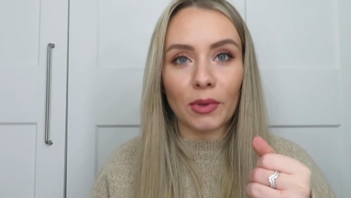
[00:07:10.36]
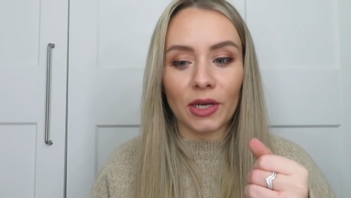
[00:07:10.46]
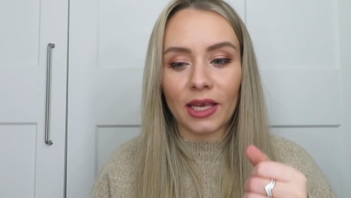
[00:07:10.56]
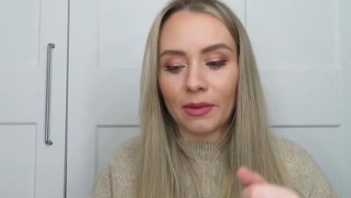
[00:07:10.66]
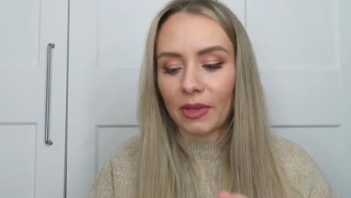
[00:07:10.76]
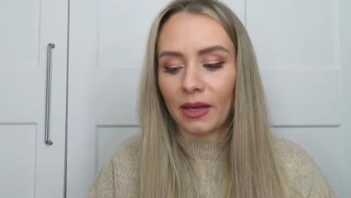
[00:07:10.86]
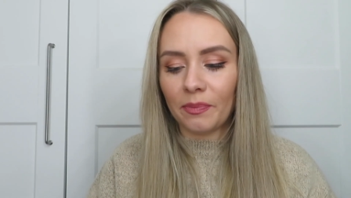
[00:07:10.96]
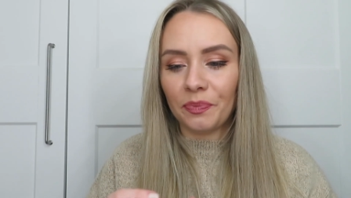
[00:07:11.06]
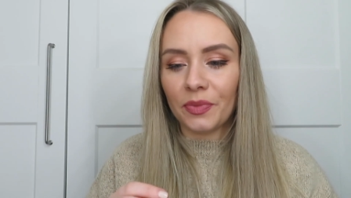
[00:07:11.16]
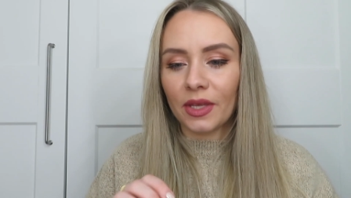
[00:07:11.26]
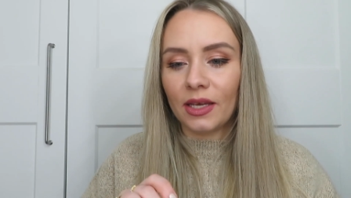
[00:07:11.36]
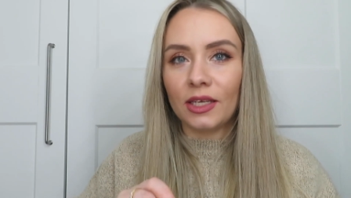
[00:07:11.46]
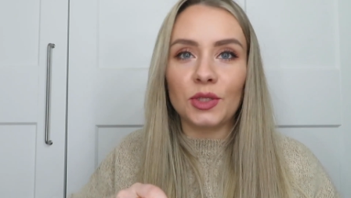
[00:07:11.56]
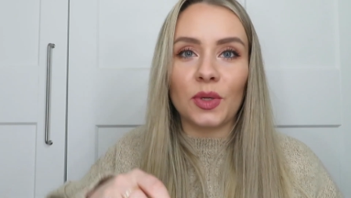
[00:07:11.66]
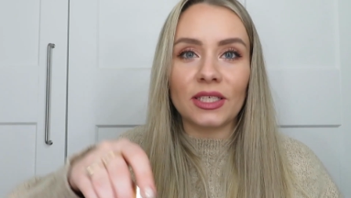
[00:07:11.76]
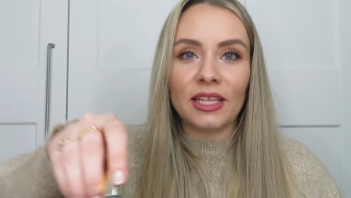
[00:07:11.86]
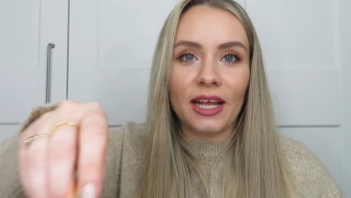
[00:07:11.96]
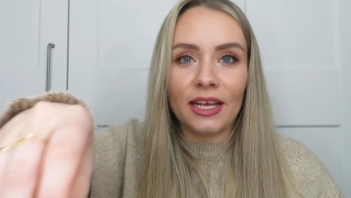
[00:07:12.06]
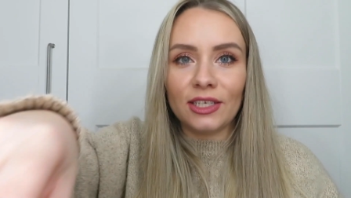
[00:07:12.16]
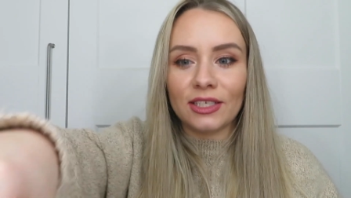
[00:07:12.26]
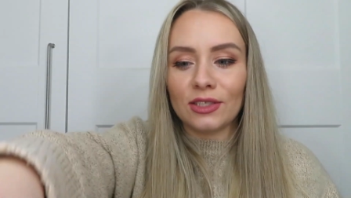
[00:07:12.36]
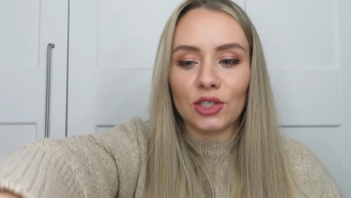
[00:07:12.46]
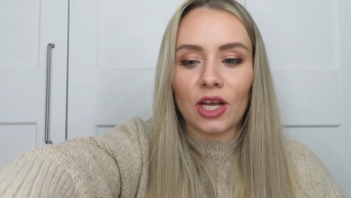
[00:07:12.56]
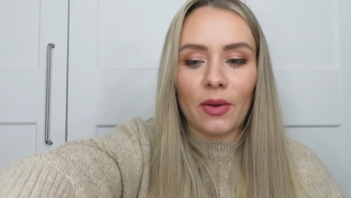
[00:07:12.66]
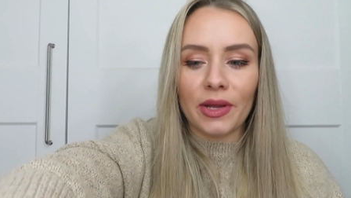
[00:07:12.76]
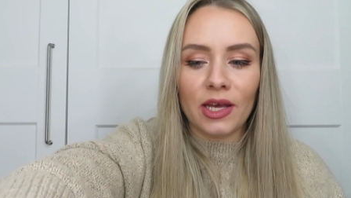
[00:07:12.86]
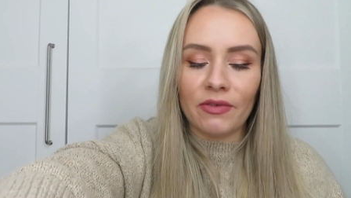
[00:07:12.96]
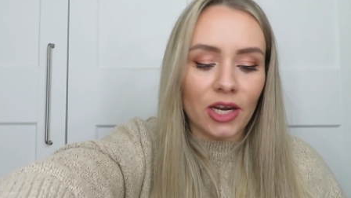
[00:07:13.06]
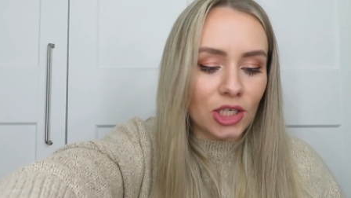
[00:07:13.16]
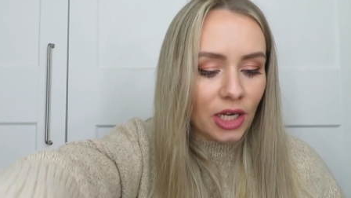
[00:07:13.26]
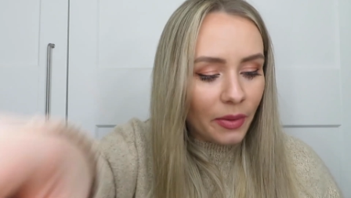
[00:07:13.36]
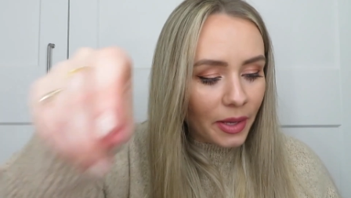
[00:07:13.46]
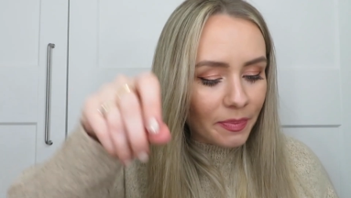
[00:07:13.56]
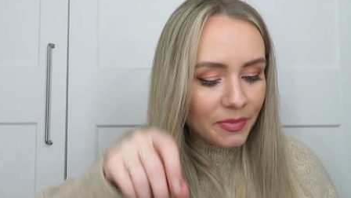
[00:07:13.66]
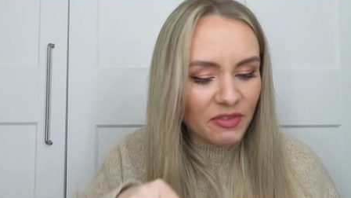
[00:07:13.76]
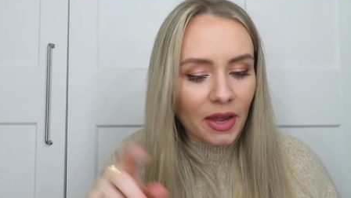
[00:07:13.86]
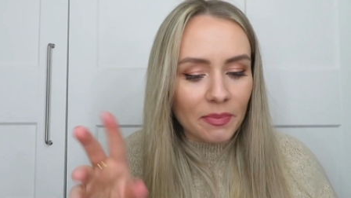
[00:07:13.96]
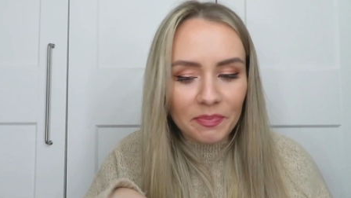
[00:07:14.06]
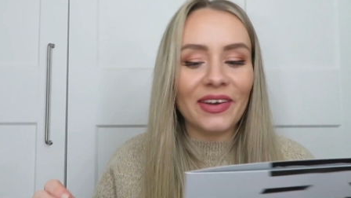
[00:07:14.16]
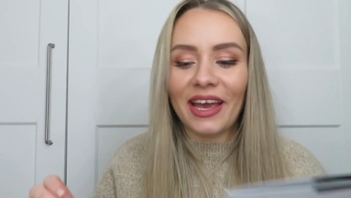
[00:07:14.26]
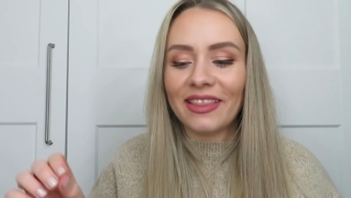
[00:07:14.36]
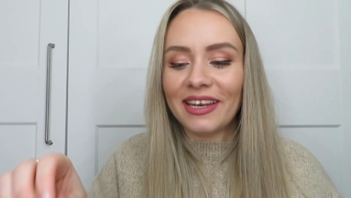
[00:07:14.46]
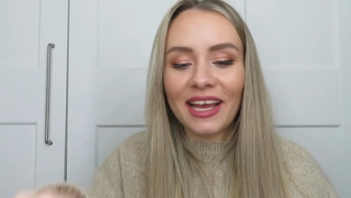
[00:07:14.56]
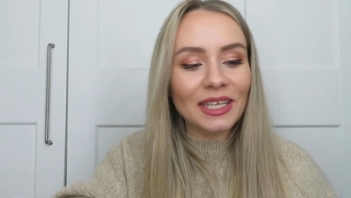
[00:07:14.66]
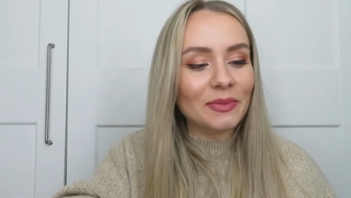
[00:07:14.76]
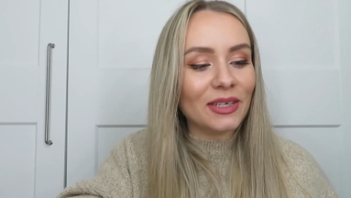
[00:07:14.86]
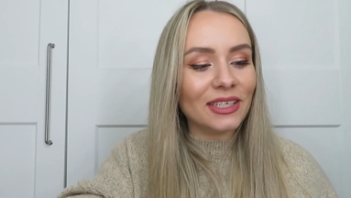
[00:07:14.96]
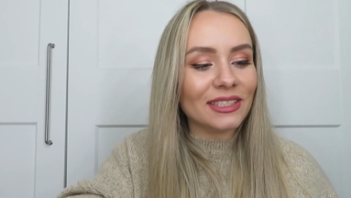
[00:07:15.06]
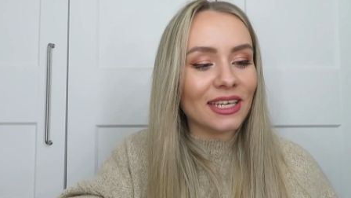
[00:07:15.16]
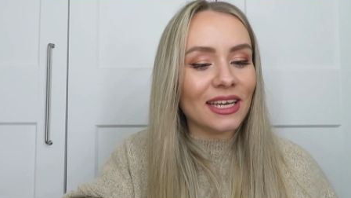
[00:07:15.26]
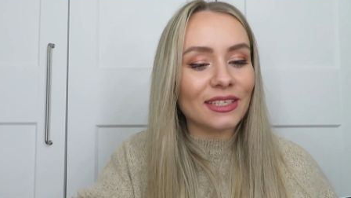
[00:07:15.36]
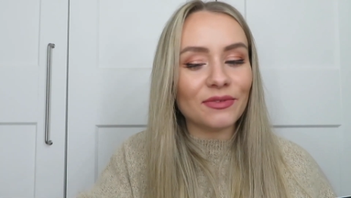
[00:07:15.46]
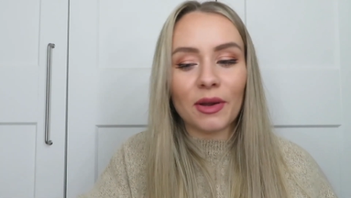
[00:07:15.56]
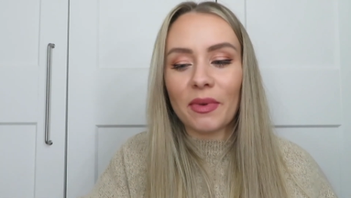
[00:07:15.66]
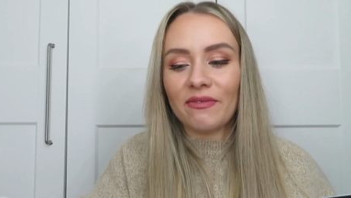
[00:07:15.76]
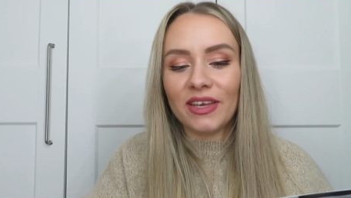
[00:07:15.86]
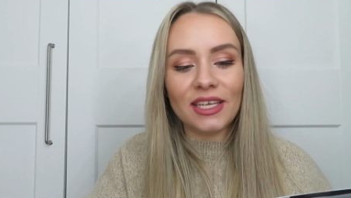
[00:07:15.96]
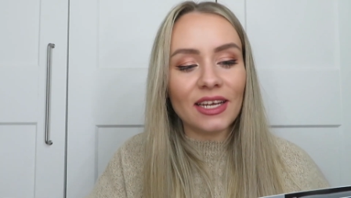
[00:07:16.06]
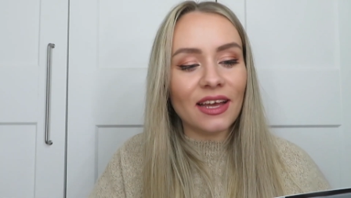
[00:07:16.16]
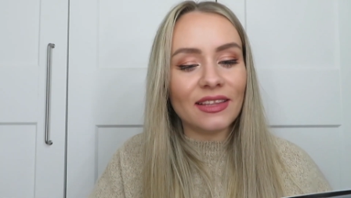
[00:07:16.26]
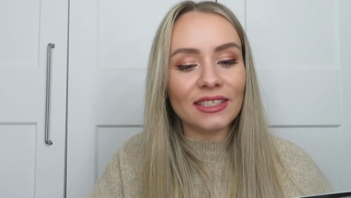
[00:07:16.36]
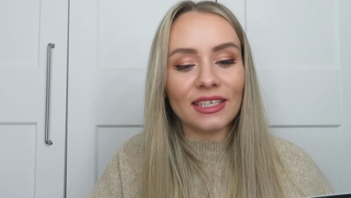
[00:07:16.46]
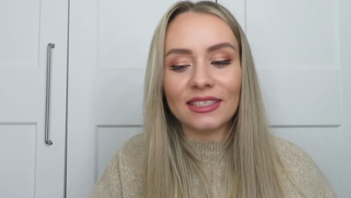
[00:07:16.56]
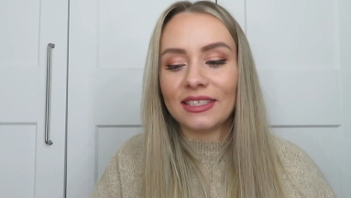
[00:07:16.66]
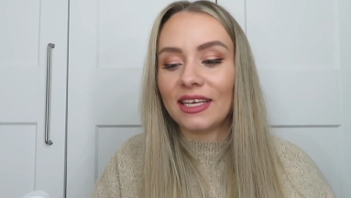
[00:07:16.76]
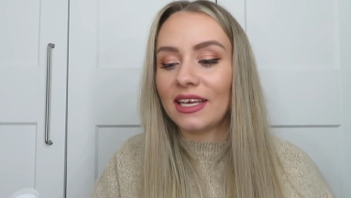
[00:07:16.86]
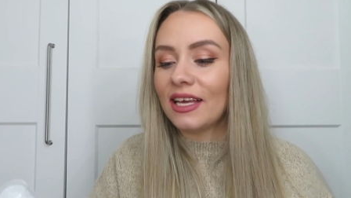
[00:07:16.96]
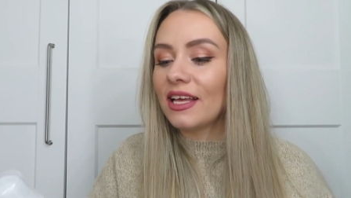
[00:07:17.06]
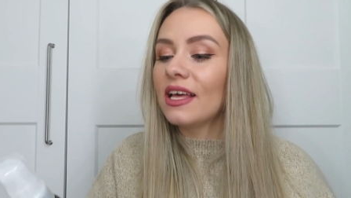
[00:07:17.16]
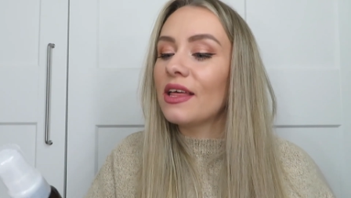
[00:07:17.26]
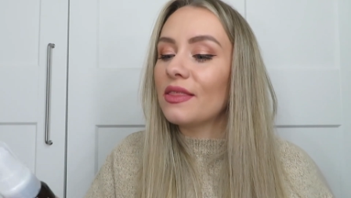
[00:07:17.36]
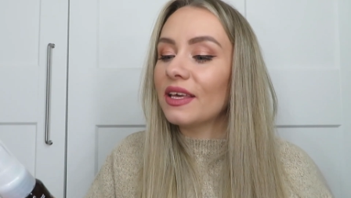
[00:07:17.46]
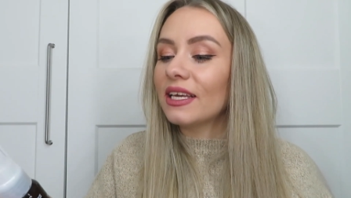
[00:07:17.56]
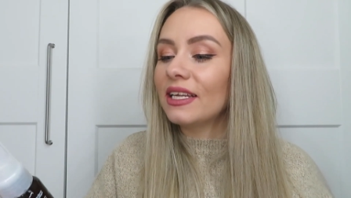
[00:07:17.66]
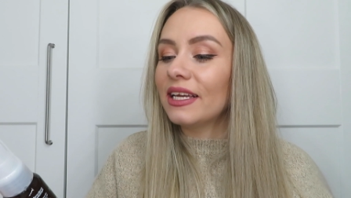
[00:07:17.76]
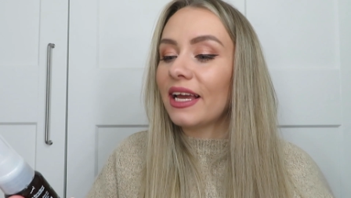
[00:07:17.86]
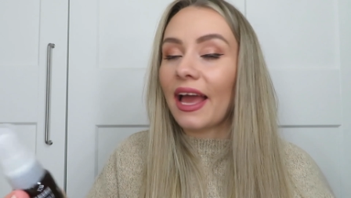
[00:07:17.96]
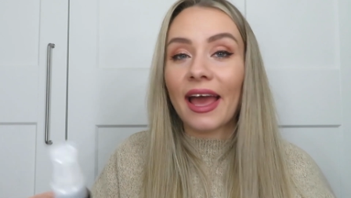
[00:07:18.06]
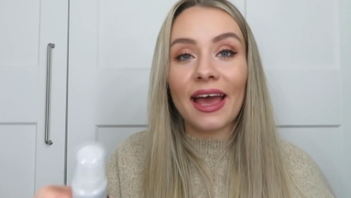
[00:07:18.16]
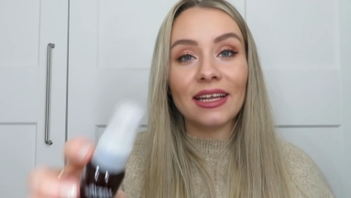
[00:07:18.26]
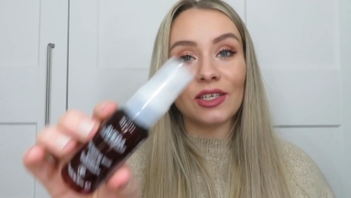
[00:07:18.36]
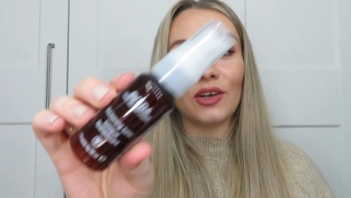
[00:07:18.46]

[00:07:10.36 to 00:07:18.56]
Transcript: I'm going to keep that. She works in the NHS, so she can't wear nail varnish anyway. It's fine. Okay, the next product is from Aveda, and this is the Thickening Hair